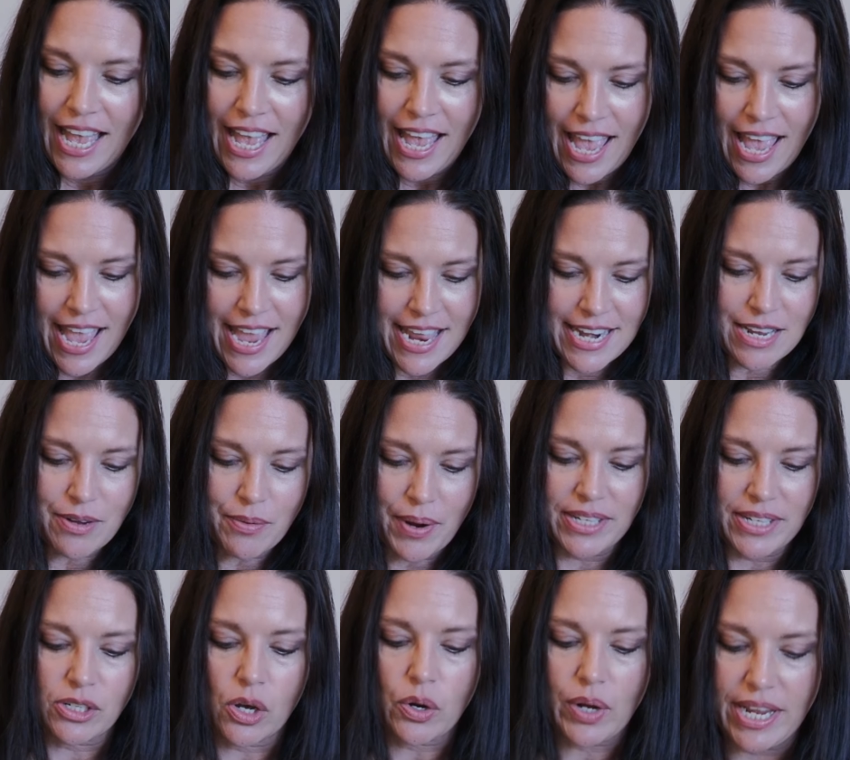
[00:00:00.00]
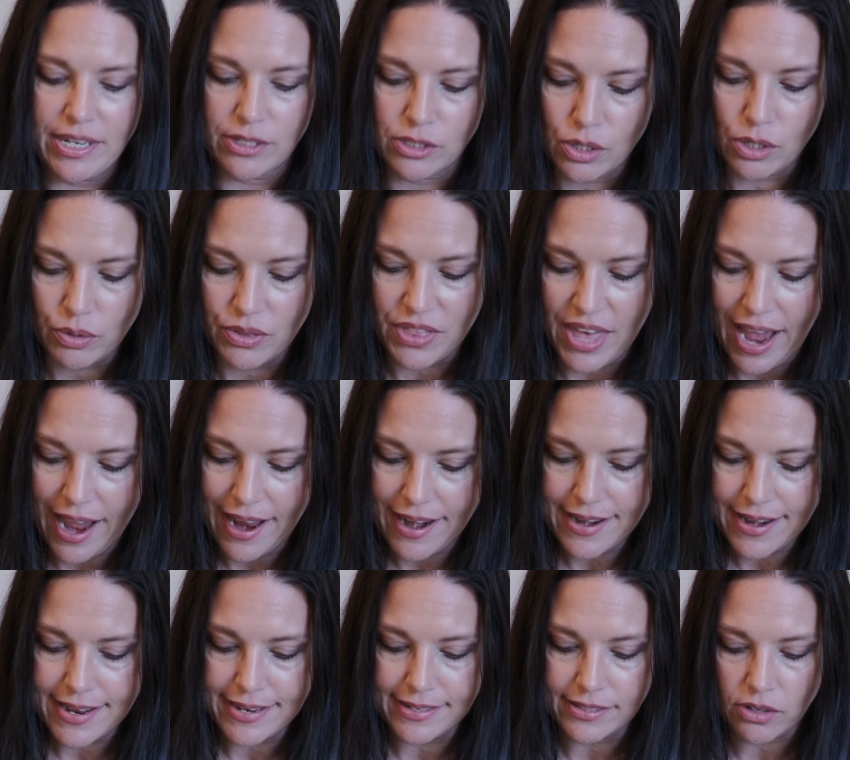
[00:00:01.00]
Anyways, okay, so
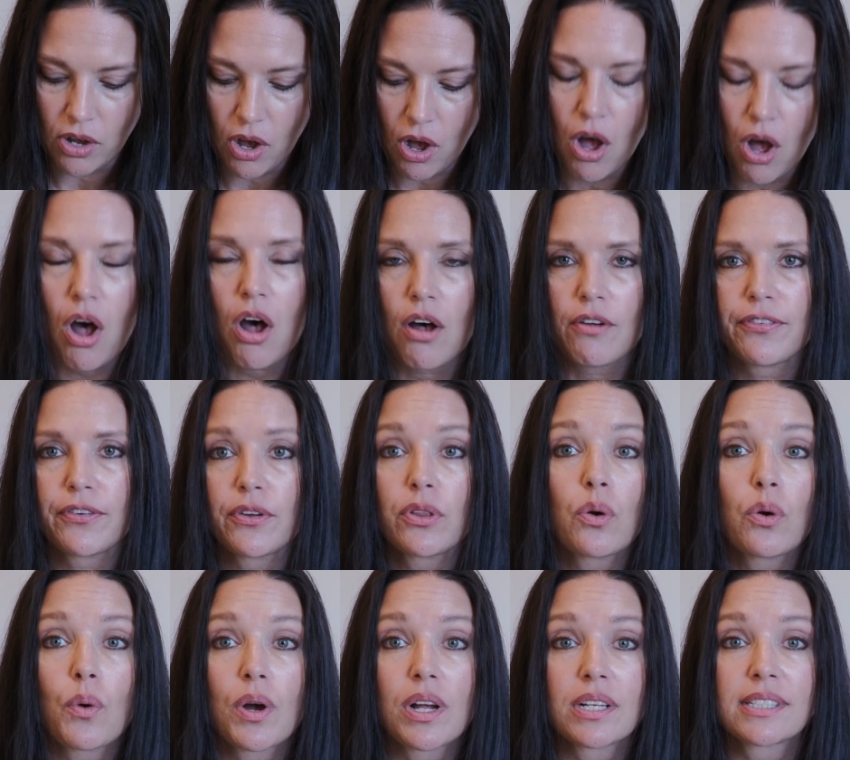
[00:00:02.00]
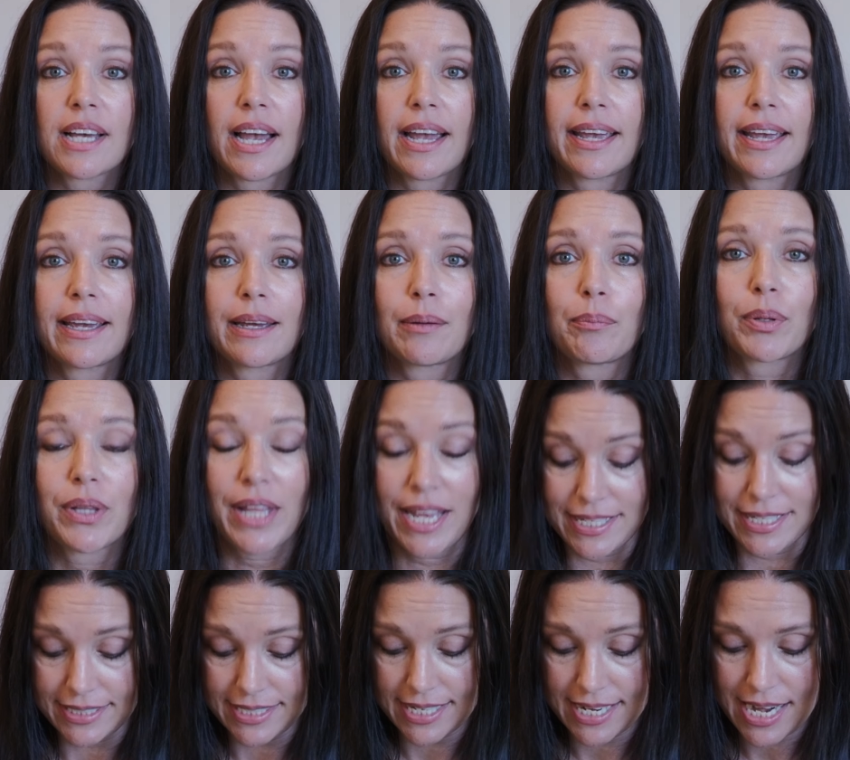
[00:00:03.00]
that is all for the ones I had
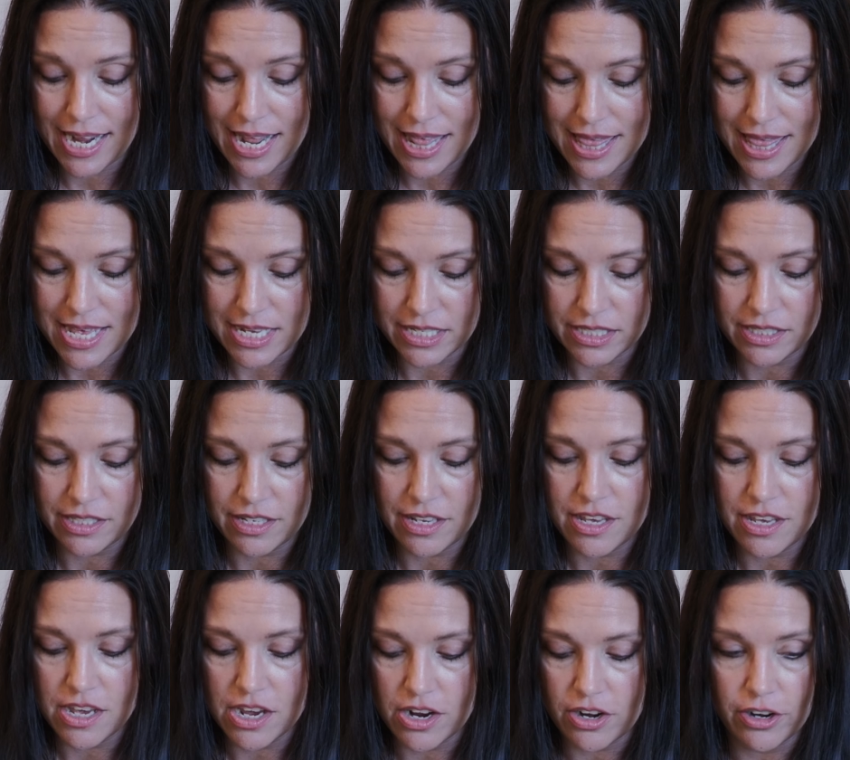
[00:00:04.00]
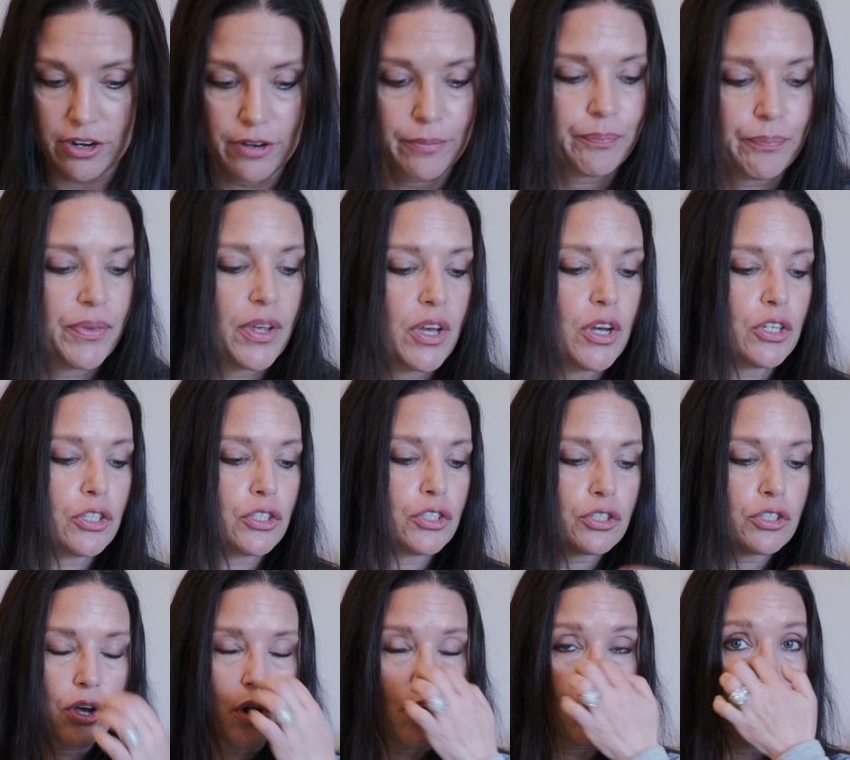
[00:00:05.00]
planted this year.
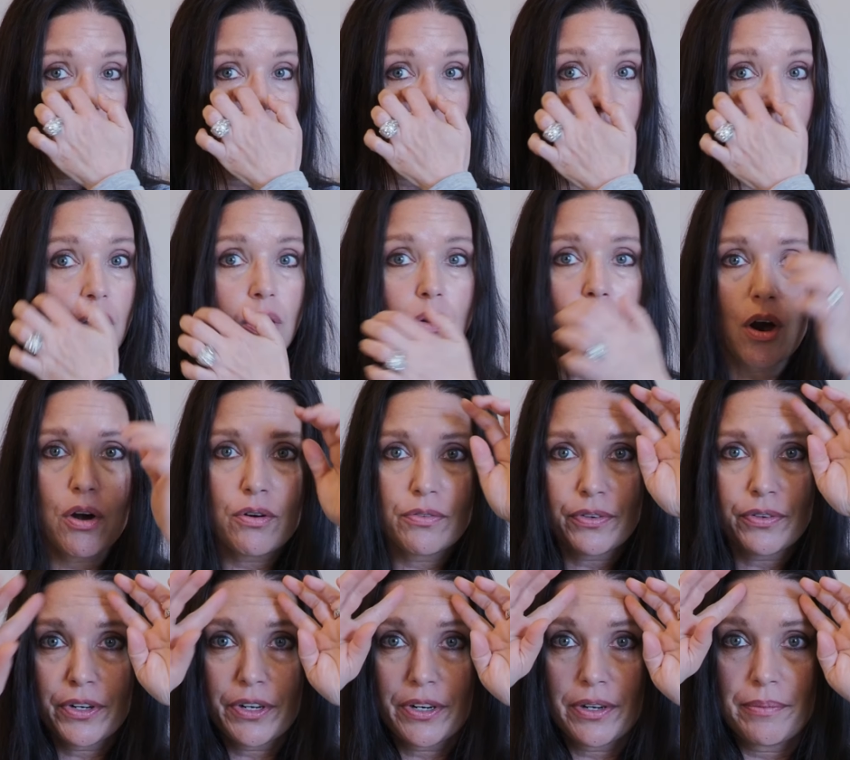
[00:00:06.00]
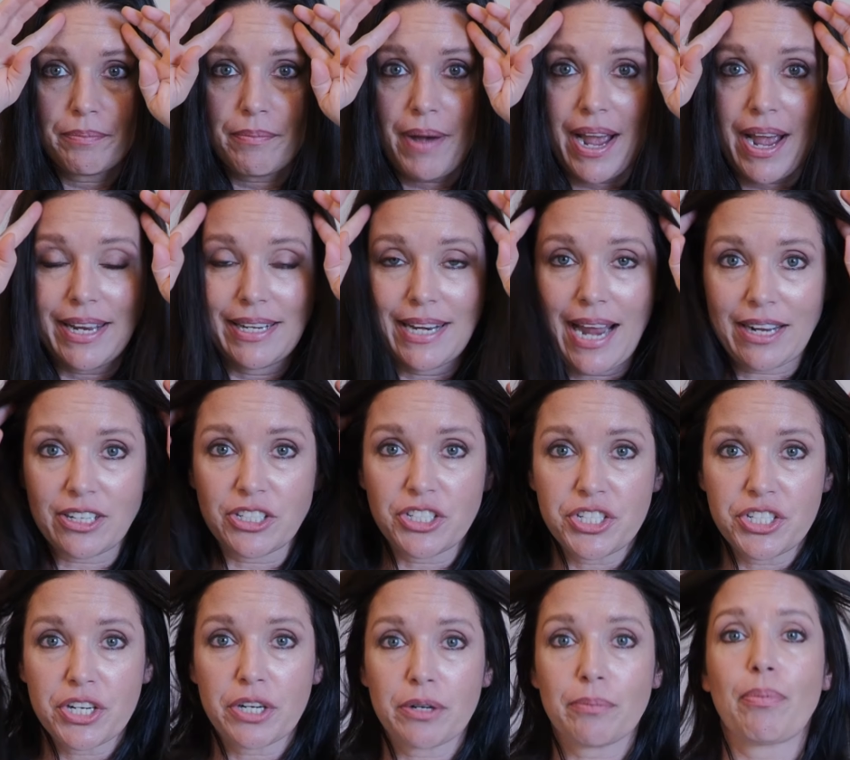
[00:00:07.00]
So I'll go over my
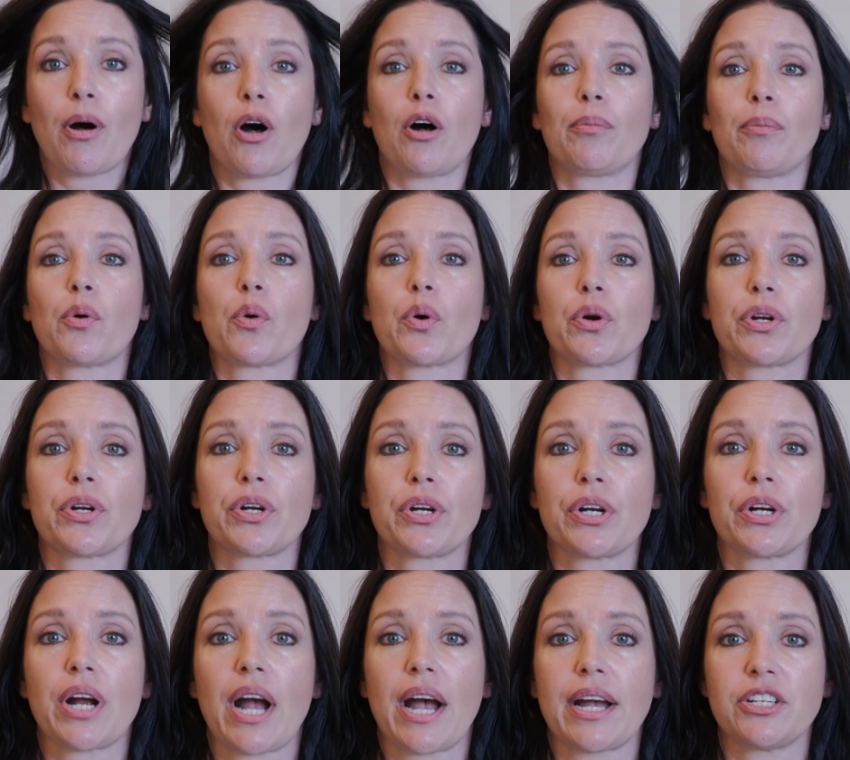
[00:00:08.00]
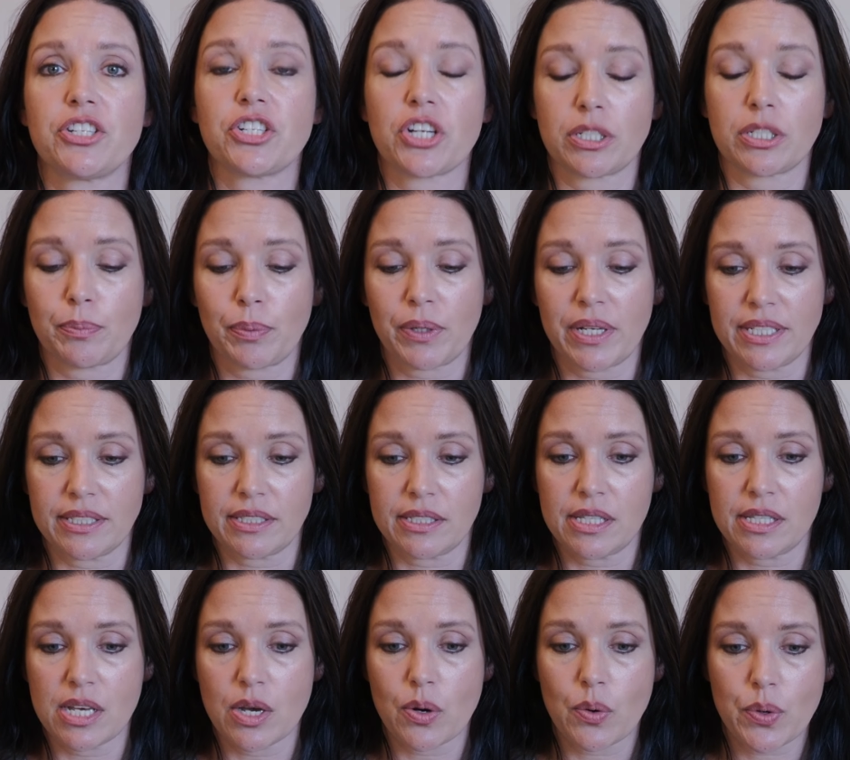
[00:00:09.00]
next year bulb order. I just placed
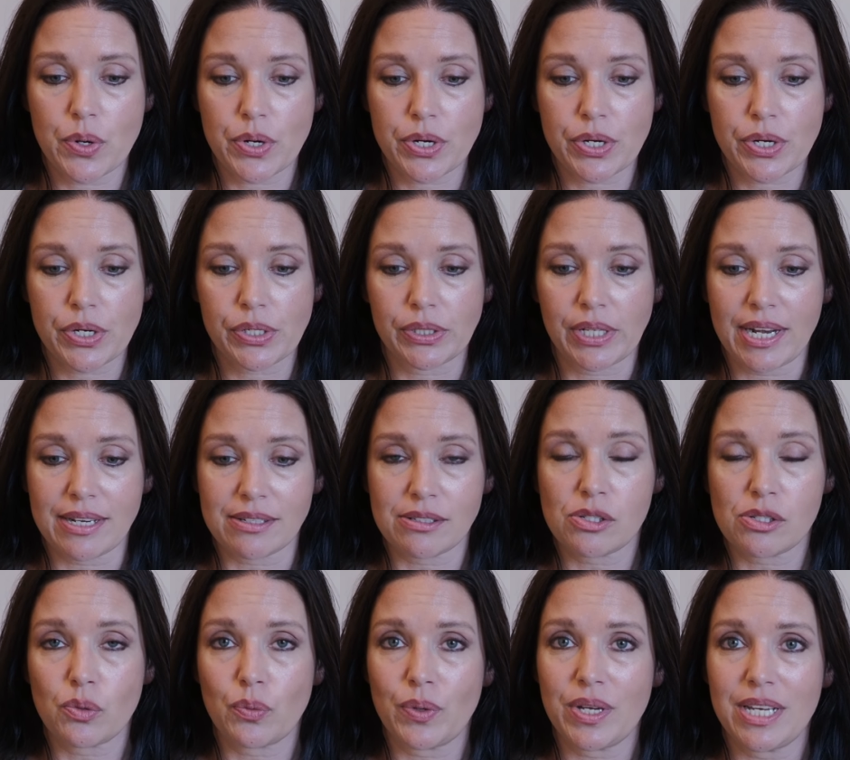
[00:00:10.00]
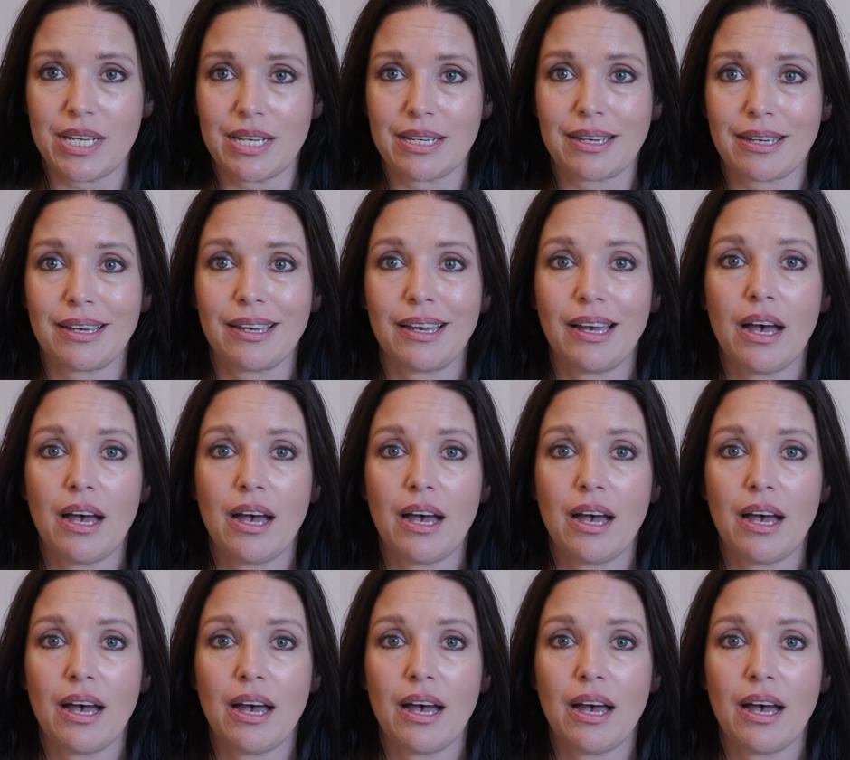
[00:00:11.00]
the order last week.